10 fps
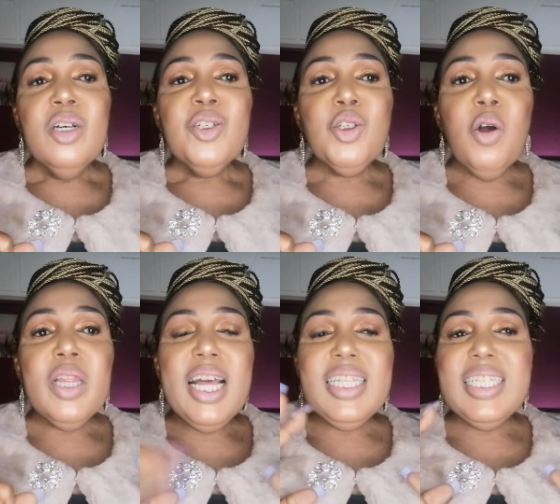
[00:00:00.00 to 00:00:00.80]
so
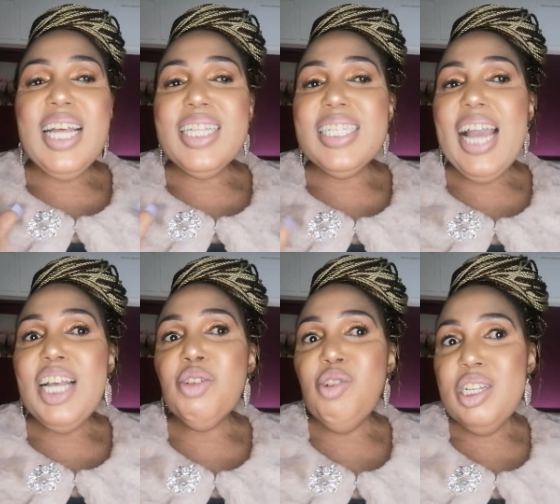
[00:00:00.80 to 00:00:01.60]
that's that
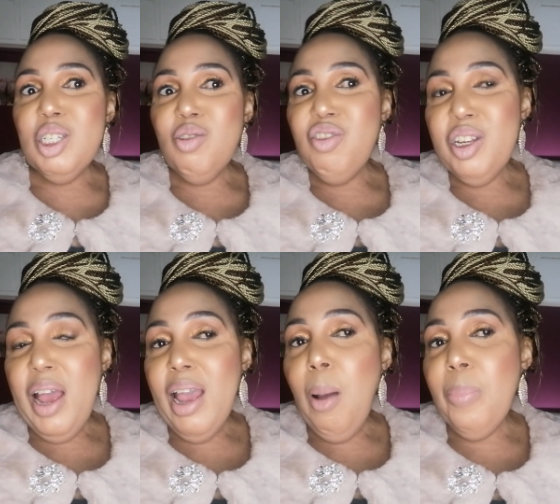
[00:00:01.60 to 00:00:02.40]
guys for this
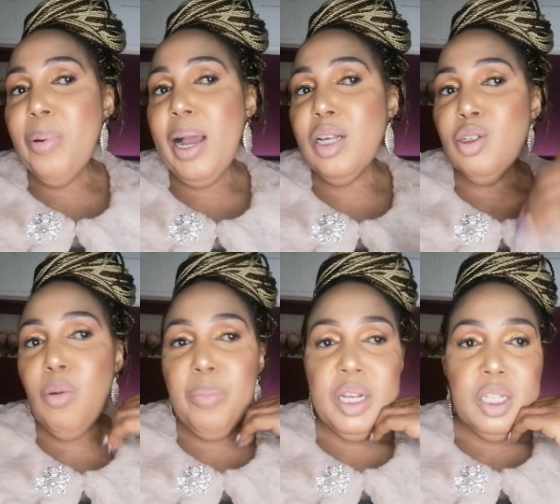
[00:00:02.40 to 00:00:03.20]
video i hope you guys
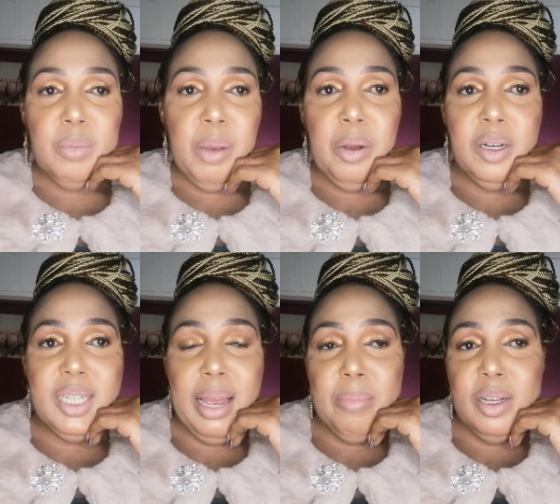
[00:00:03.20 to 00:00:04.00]
you miss me
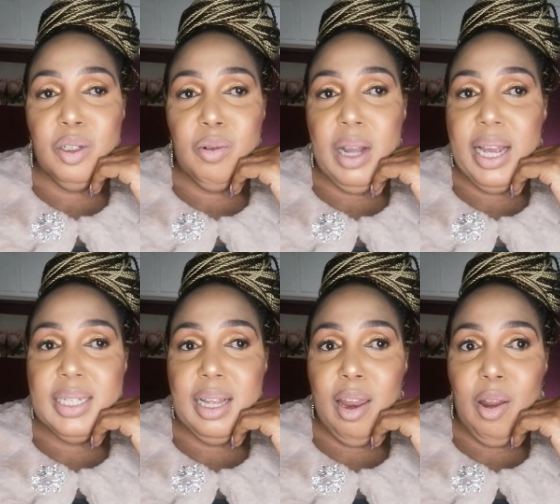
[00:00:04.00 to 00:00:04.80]
because i miss you
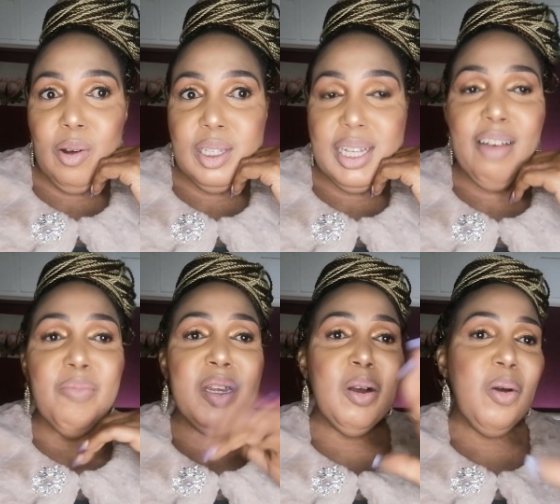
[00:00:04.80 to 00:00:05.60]
guys a lot
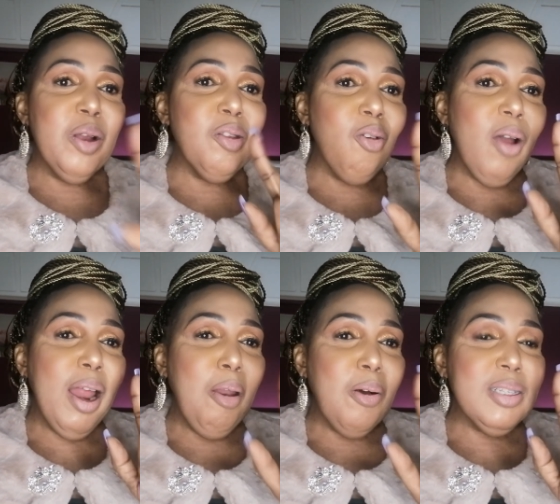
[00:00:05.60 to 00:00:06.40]
i've been going through
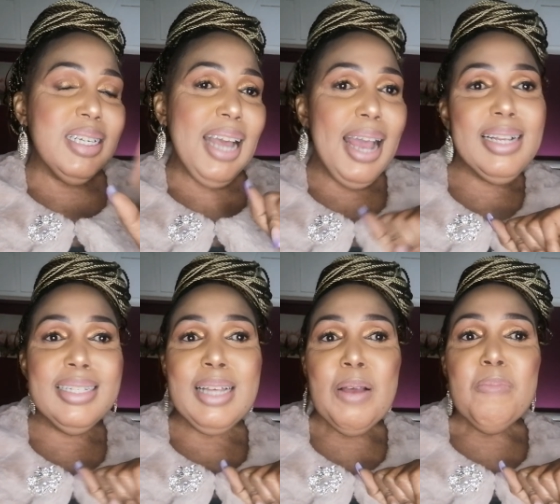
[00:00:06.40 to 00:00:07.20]
a lot
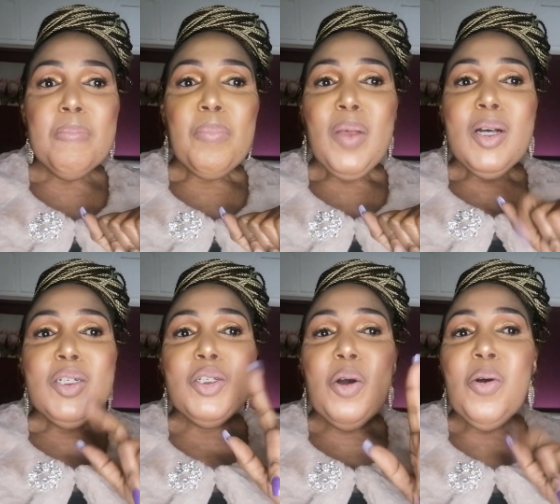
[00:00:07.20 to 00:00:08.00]
guys
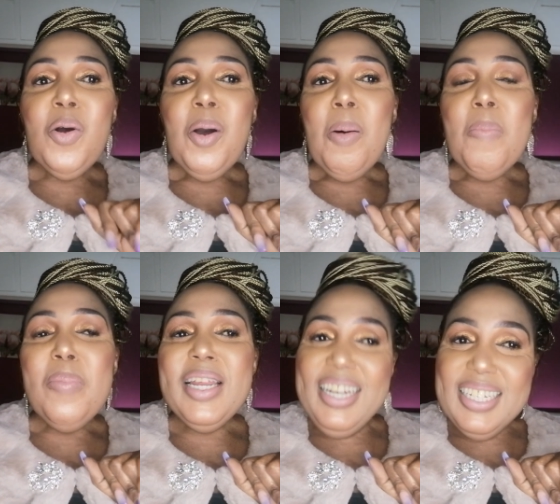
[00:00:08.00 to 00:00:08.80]
so
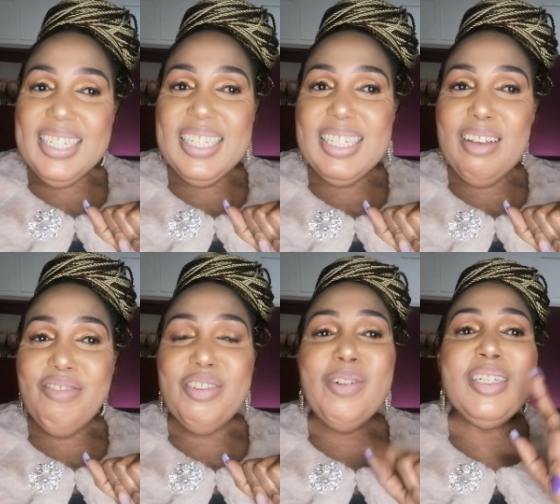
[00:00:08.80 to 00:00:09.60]
please
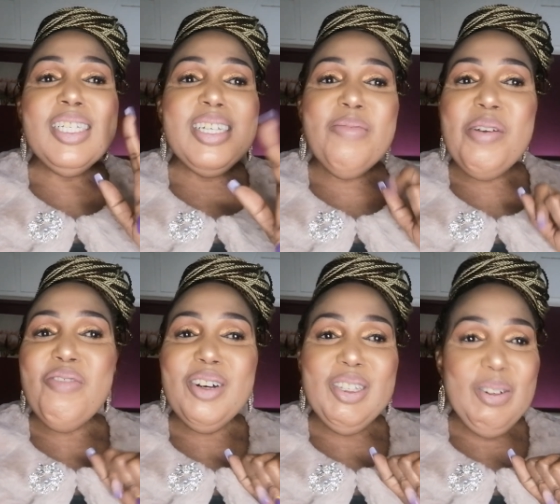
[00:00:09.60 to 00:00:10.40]
if you don't see me
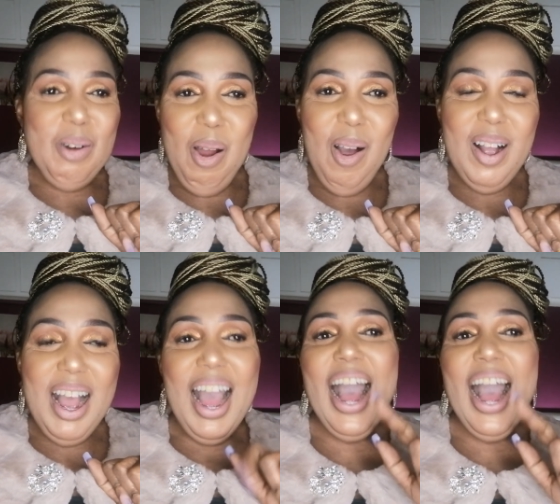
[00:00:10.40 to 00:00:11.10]
for too long